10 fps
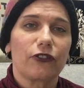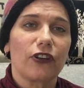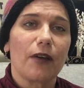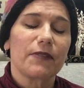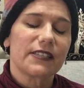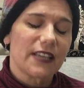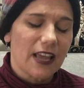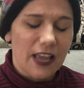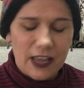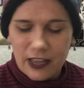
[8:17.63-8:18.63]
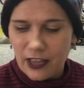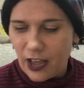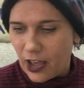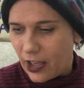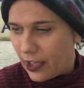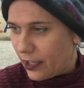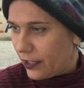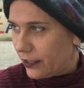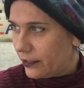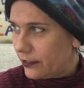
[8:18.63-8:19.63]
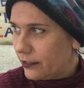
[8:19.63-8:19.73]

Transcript: should not be singing uh,